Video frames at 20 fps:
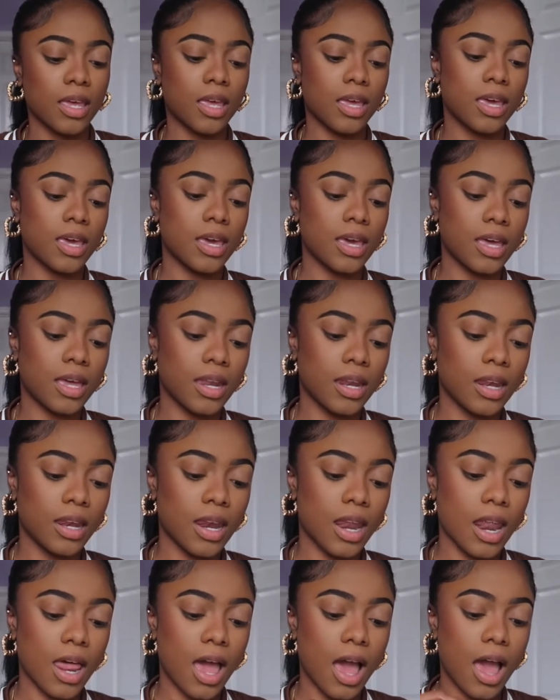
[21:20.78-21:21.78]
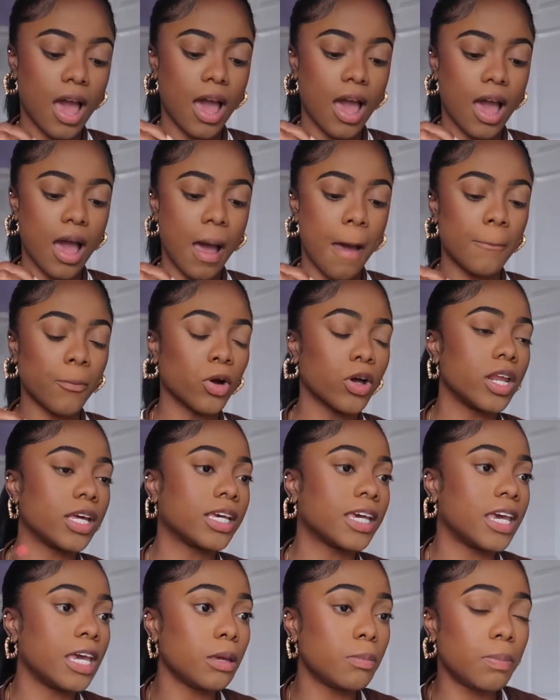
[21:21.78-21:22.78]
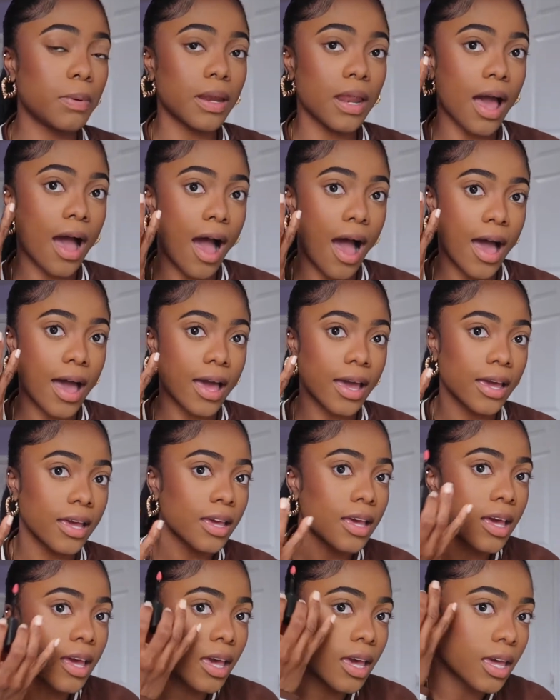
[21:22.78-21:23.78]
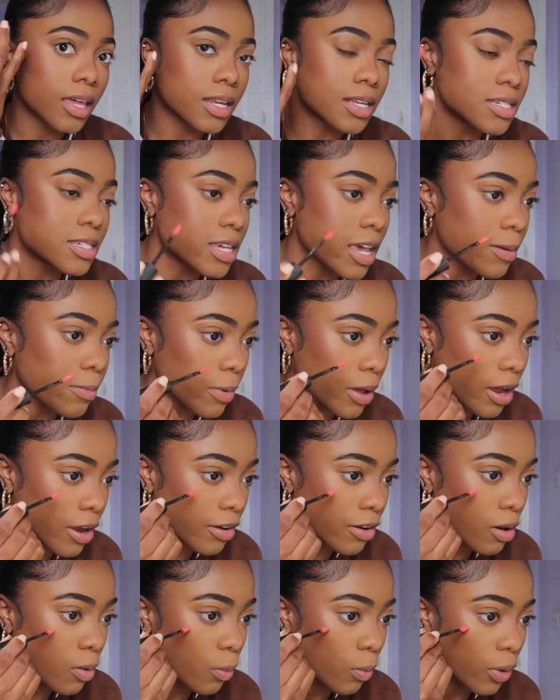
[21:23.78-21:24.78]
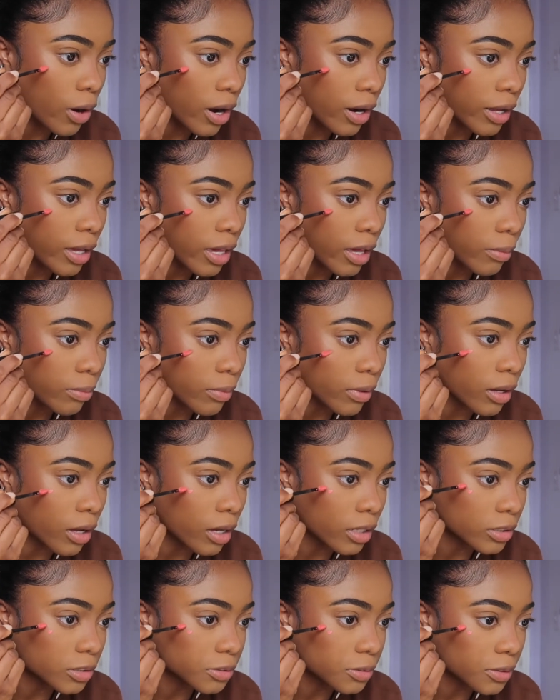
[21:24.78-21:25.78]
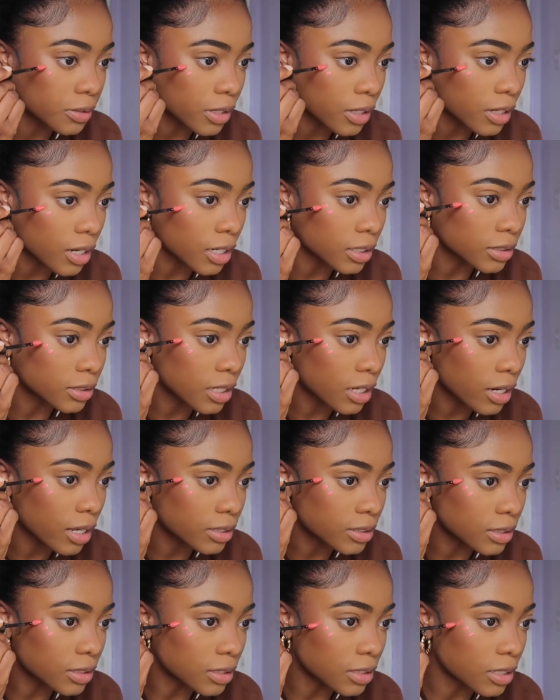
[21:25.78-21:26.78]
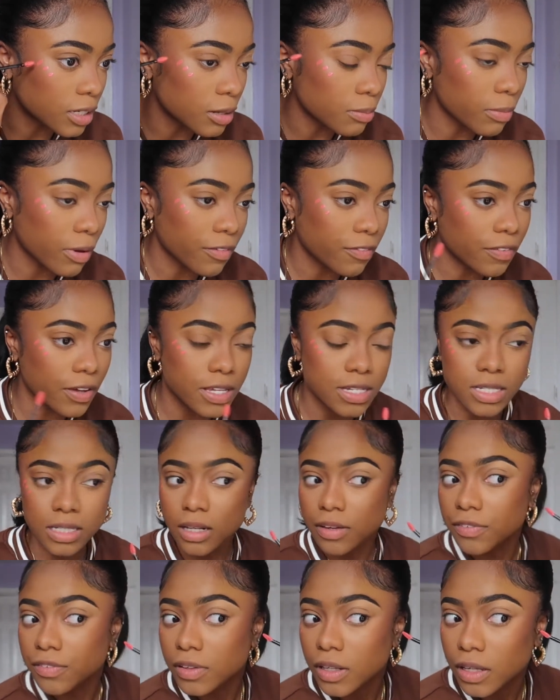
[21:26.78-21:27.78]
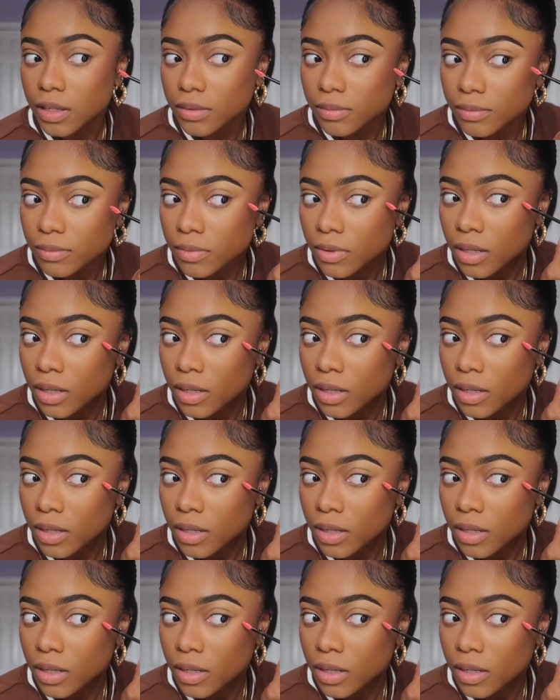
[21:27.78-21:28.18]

And I'm going to keep it high in the same area where I kept the contour. Like I said, I like to keep my face lifted.